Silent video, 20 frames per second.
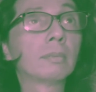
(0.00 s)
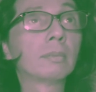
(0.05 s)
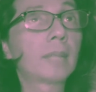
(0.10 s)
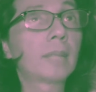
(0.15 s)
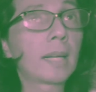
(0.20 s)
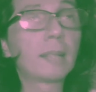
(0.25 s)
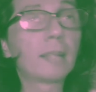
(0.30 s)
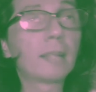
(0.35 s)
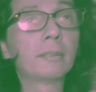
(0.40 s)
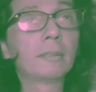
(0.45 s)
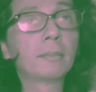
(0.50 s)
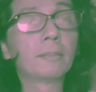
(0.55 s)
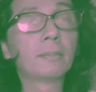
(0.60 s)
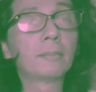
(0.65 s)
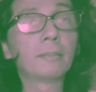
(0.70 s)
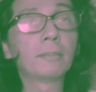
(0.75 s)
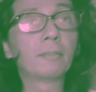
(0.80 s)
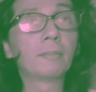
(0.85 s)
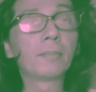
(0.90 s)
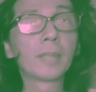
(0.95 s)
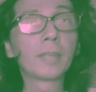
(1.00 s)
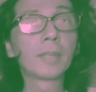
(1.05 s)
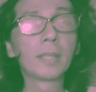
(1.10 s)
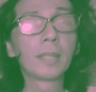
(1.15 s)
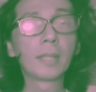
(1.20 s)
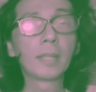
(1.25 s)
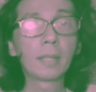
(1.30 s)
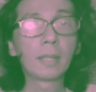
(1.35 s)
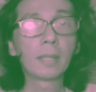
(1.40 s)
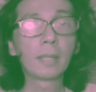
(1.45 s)
talagang,
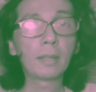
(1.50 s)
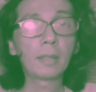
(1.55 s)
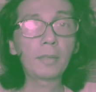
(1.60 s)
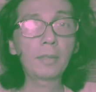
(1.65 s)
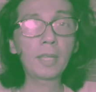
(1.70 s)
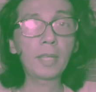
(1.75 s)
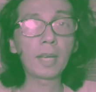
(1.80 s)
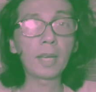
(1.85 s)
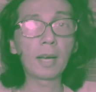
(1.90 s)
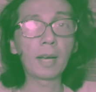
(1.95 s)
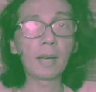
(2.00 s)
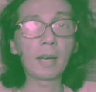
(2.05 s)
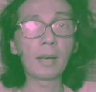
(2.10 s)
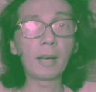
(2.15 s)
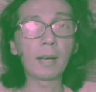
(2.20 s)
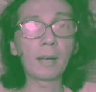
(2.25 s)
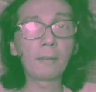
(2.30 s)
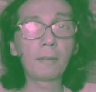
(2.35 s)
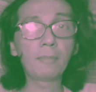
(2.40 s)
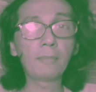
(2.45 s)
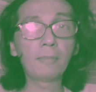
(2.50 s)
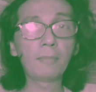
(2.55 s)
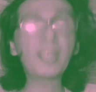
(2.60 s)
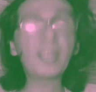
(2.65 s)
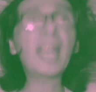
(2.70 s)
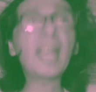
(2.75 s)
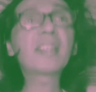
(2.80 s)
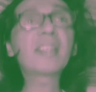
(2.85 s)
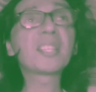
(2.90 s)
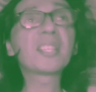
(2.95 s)
the
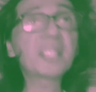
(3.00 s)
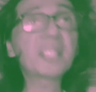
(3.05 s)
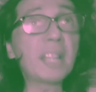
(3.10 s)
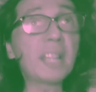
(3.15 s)
end is